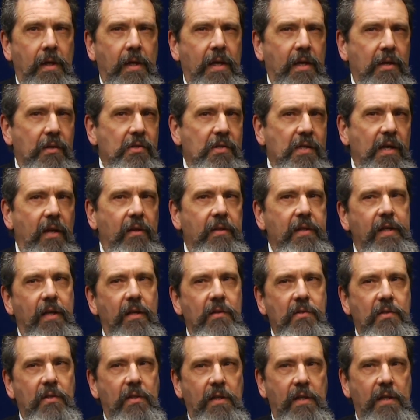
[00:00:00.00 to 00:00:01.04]
He is telling
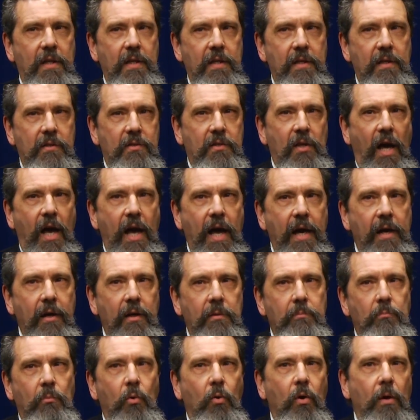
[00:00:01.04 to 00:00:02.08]
us that he has
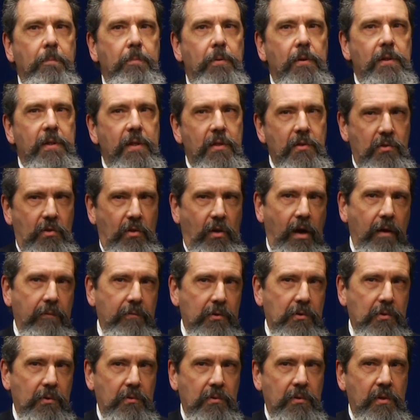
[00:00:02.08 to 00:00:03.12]
hired more police
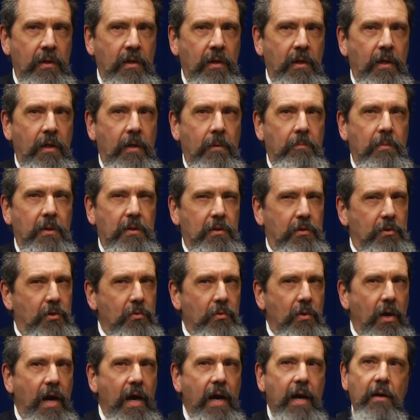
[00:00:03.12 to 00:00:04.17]
officers, but the
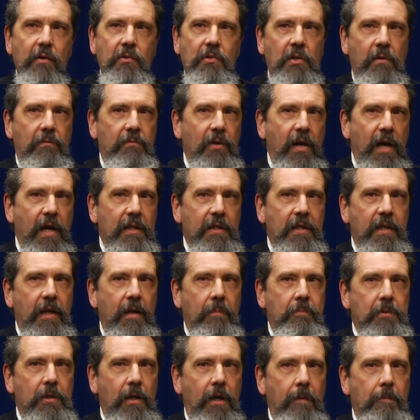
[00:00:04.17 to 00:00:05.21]
new hires have not
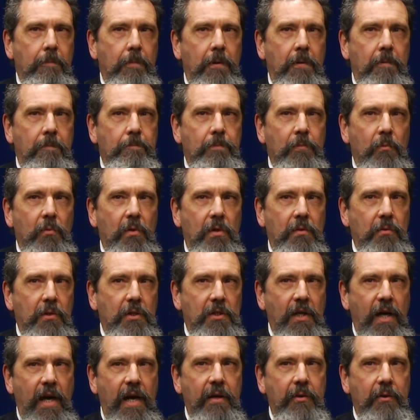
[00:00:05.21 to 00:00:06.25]
kept up with
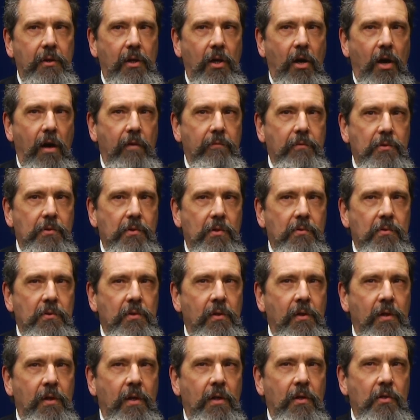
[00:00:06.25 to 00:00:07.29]
retiring officers,
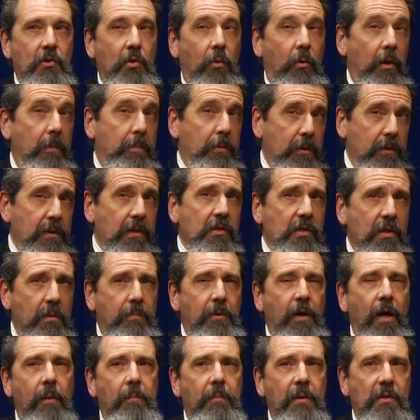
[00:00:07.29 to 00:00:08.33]
so our police
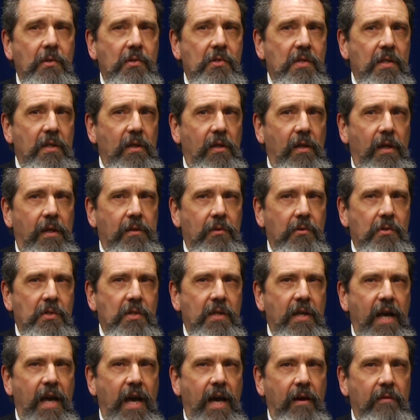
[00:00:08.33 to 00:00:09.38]
department is still
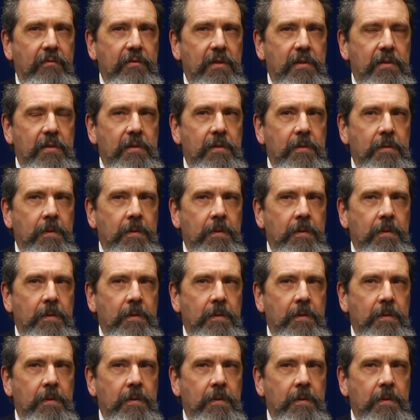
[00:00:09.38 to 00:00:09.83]
understaffed.